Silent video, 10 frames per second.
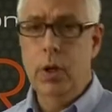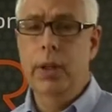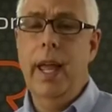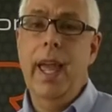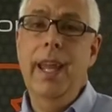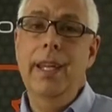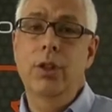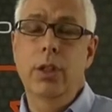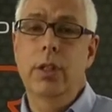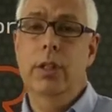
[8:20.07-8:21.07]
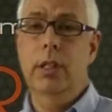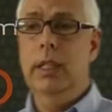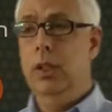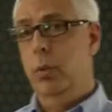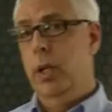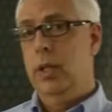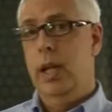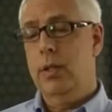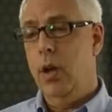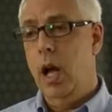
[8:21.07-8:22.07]
called the Agc Switch,
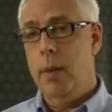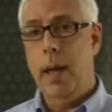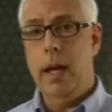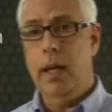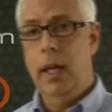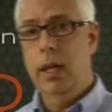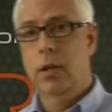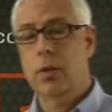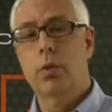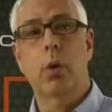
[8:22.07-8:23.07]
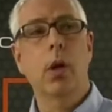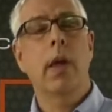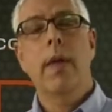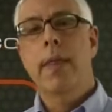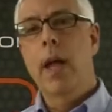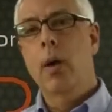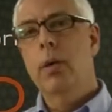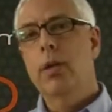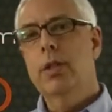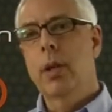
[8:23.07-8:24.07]
and that's automatic gain control.
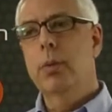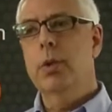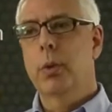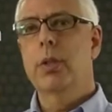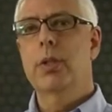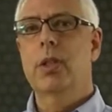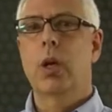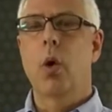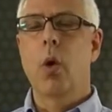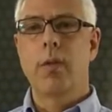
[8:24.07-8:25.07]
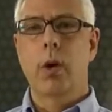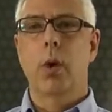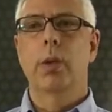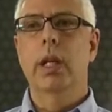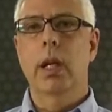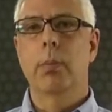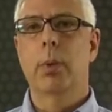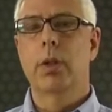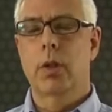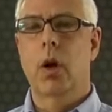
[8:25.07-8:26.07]
Now, some sources can overload the
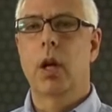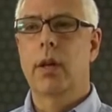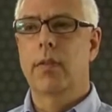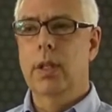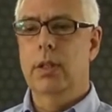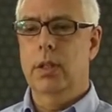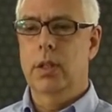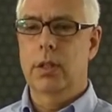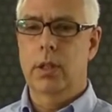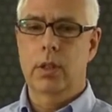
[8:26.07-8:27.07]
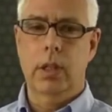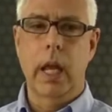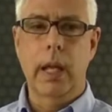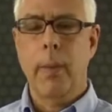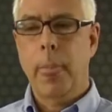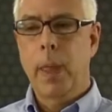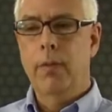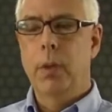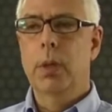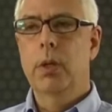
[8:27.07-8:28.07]
inputs on the V66, like
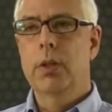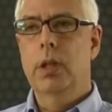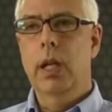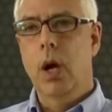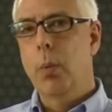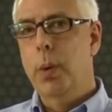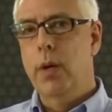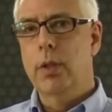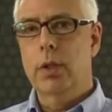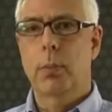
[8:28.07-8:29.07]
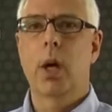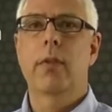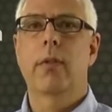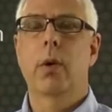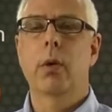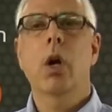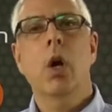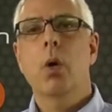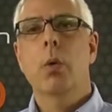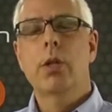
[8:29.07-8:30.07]
if you were using the output of a smartphone,
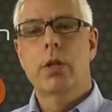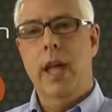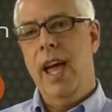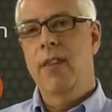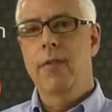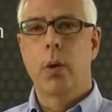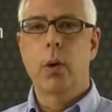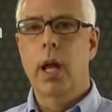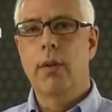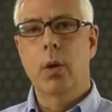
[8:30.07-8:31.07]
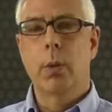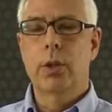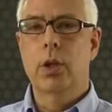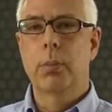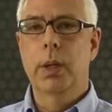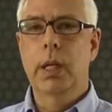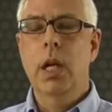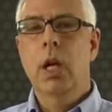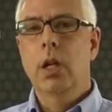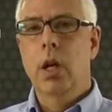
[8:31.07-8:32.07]
which is headphone level, which could
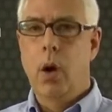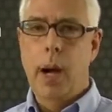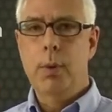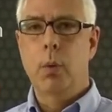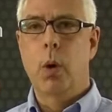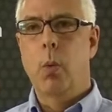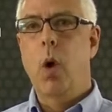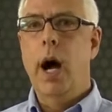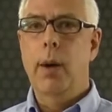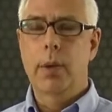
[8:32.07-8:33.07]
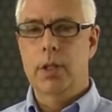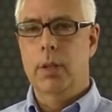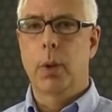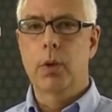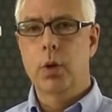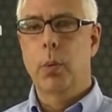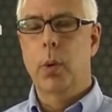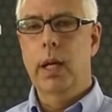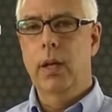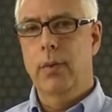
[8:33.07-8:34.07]
be, up to a watt, which is about
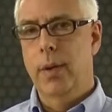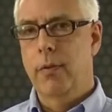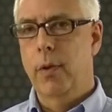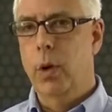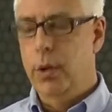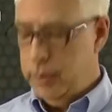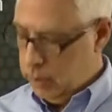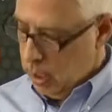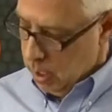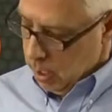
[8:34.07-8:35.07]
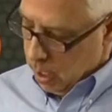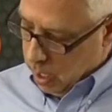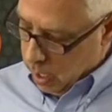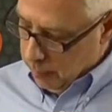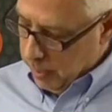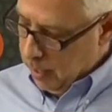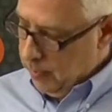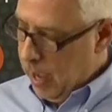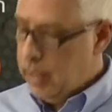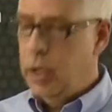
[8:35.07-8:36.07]
2.83 volts.
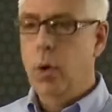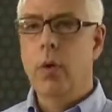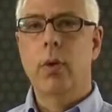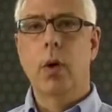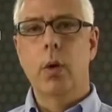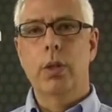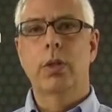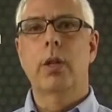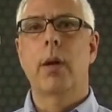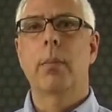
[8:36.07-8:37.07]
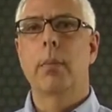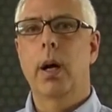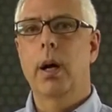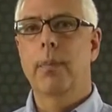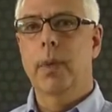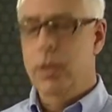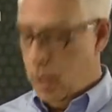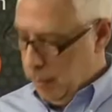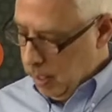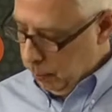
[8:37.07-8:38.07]
And that can overload some
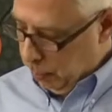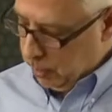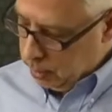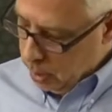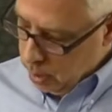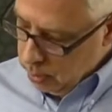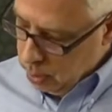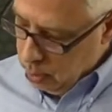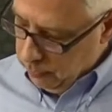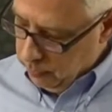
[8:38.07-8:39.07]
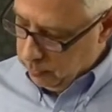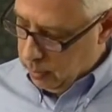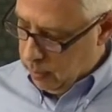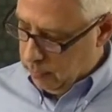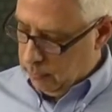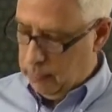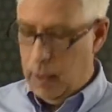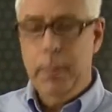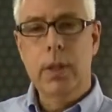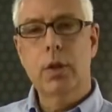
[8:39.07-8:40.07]
inputs. So if you
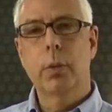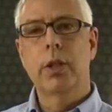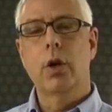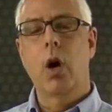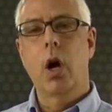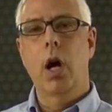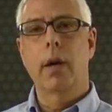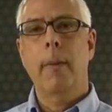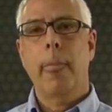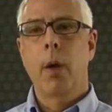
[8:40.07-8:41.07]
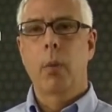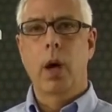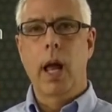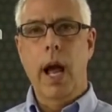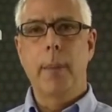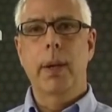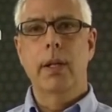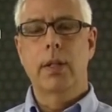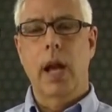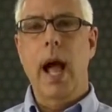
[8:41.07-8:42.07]
flip this switch on, what'll happen
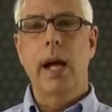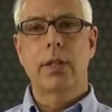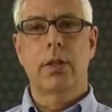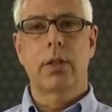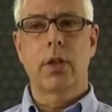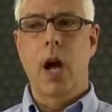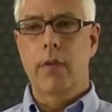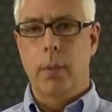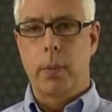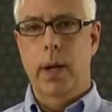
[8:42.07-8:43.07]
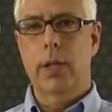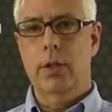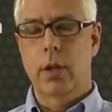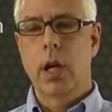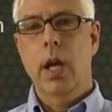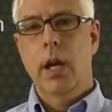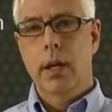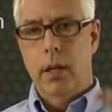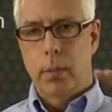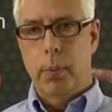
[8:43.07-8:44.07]
is it acts as a soft compressor,
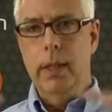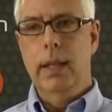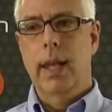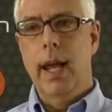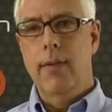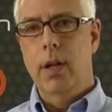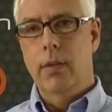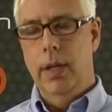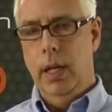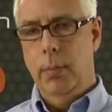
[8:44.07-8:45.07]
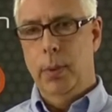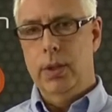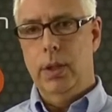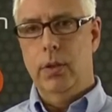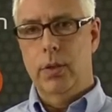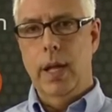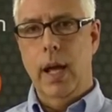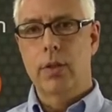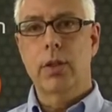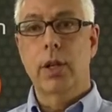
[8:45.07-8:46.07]
and it'll bring the level of the input signal
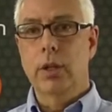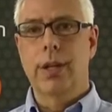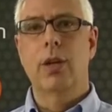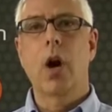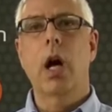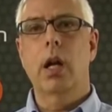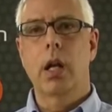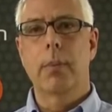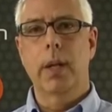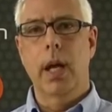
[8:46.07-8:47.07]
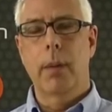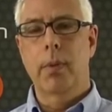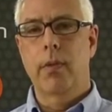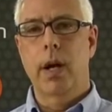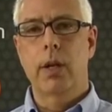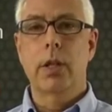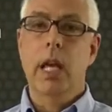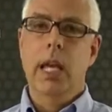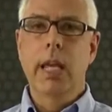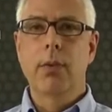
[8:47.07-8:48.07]
down so that you cannot clip the amplifiers
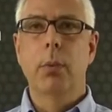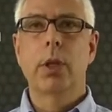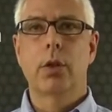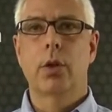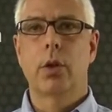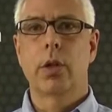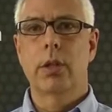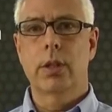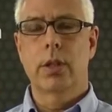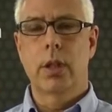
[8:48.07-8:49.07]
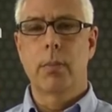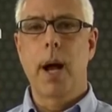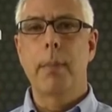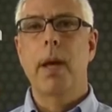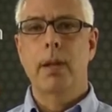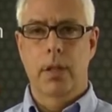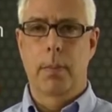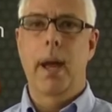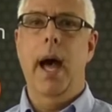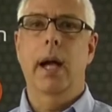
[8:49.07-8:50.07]
even when you turn the system up to
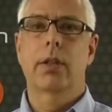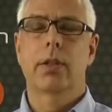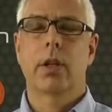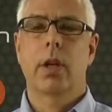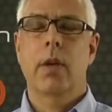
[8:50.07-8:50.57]
max.